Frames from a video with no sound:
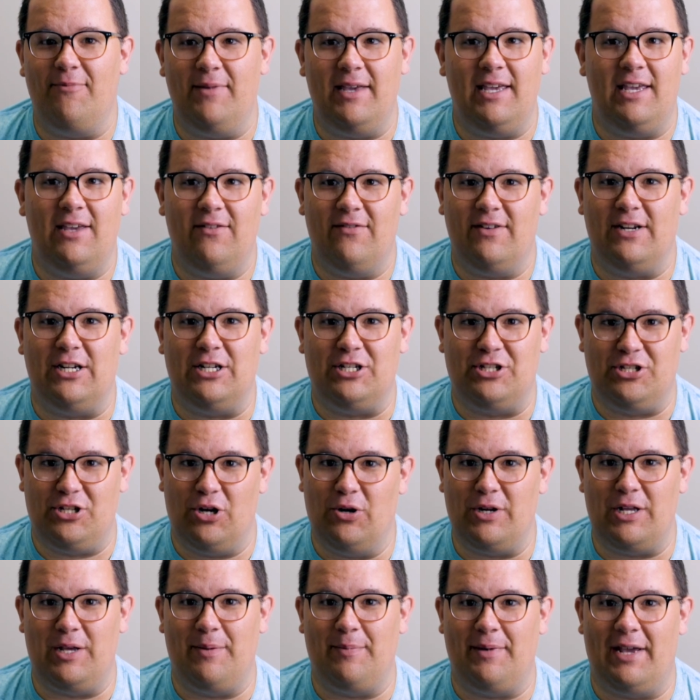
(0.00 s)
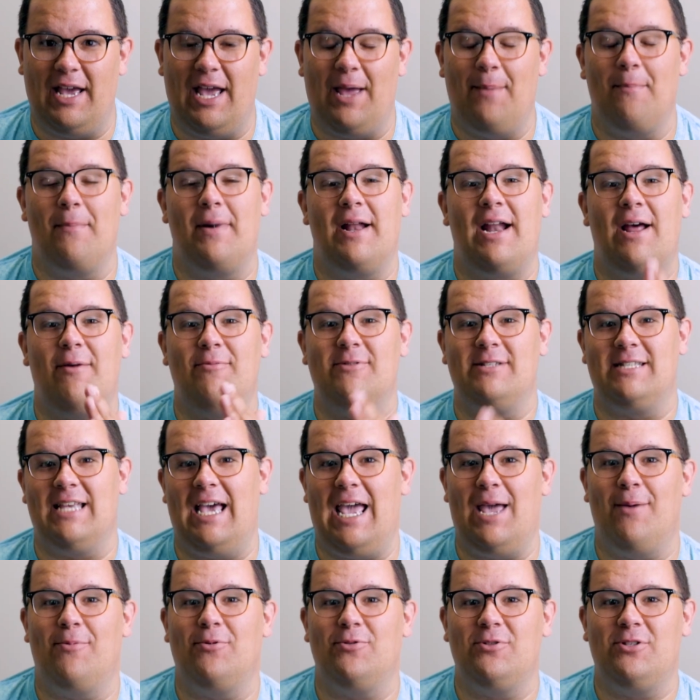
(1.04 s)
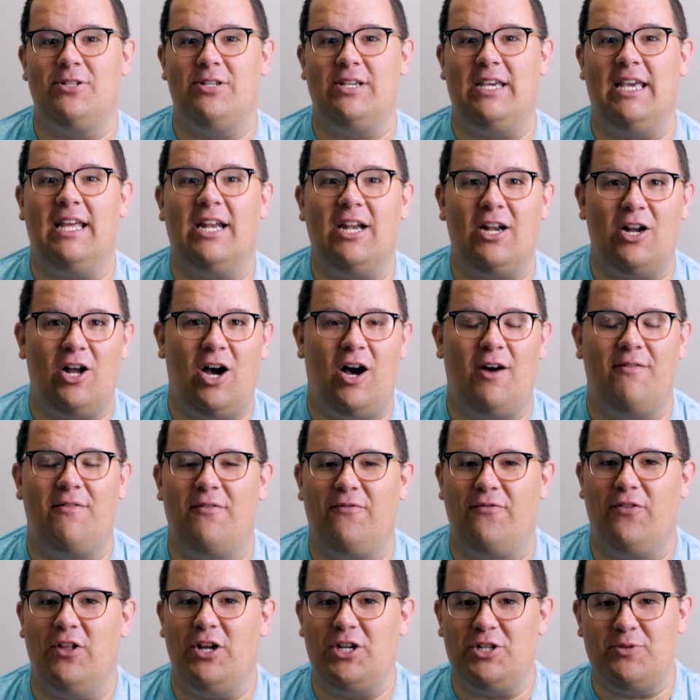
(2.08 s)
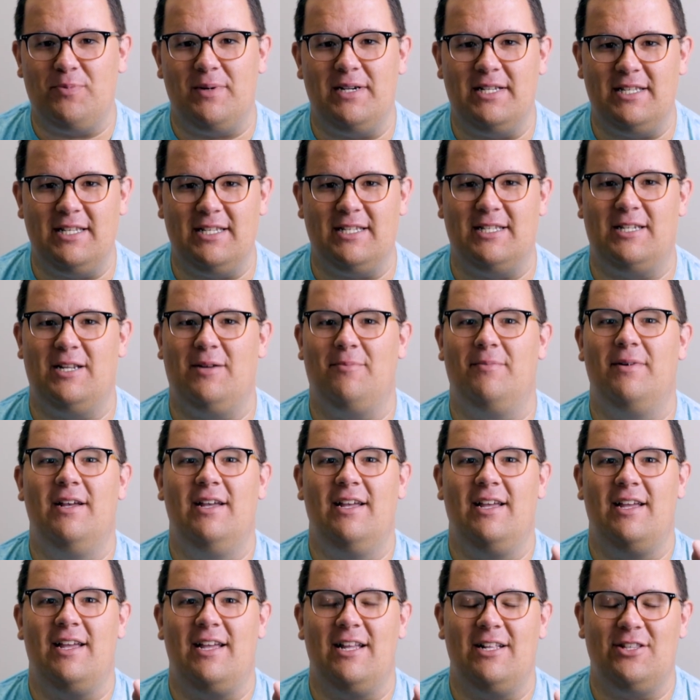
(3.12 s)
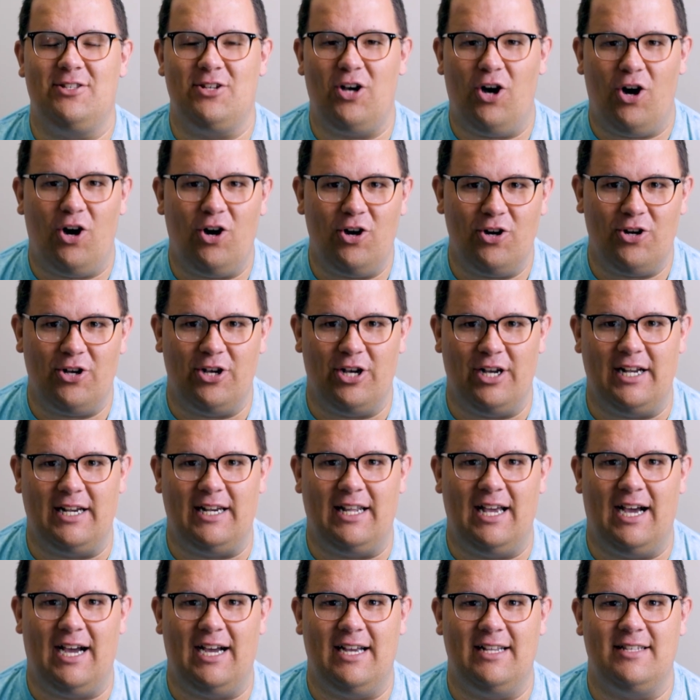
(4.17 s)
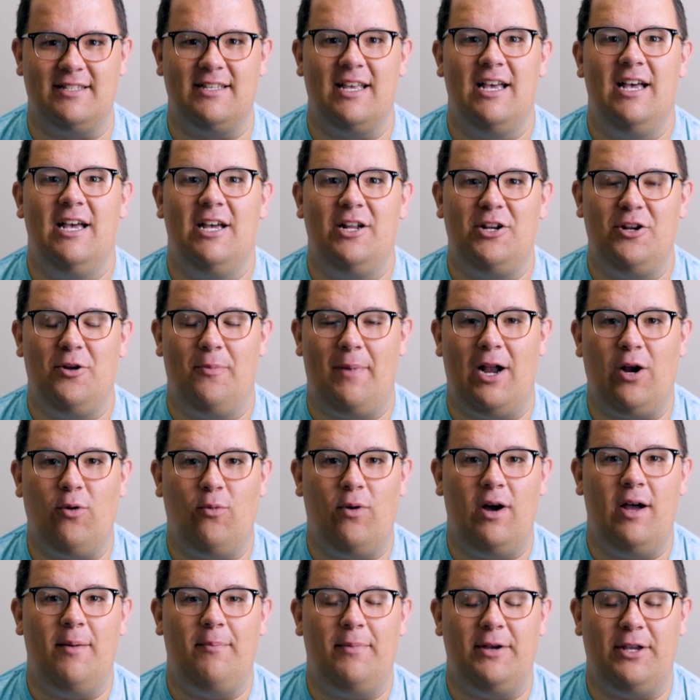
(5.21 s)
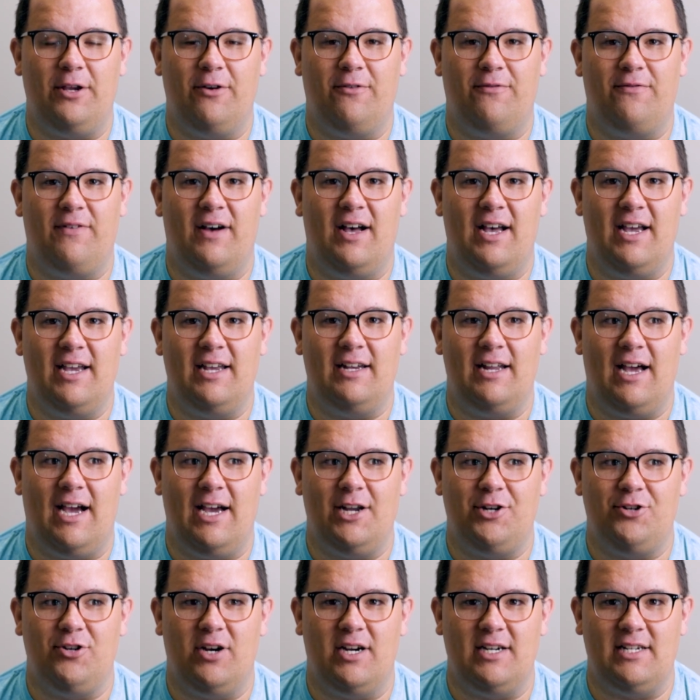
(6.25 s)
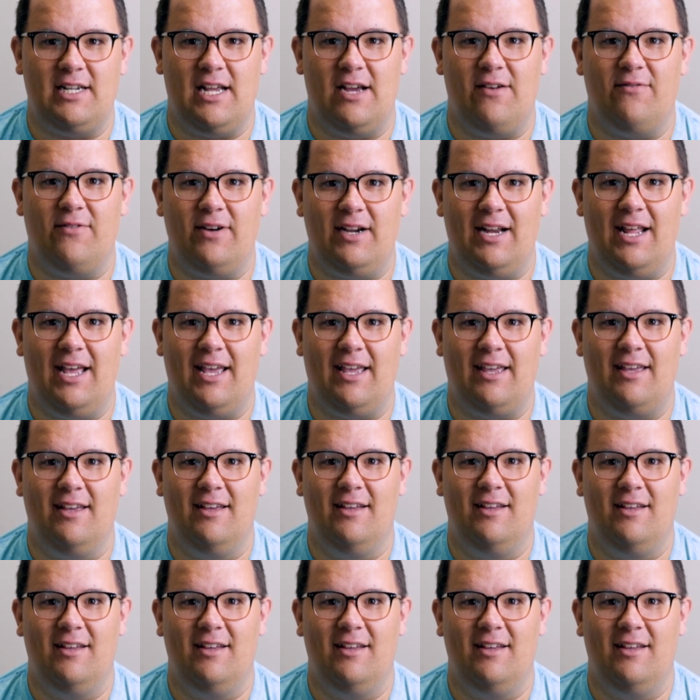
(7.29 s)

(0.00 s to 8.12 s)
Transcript: me even a sodium gain, but I was able to get it off, flush my system. It's all good, guys, no matter what, but you'll find I tracked every day.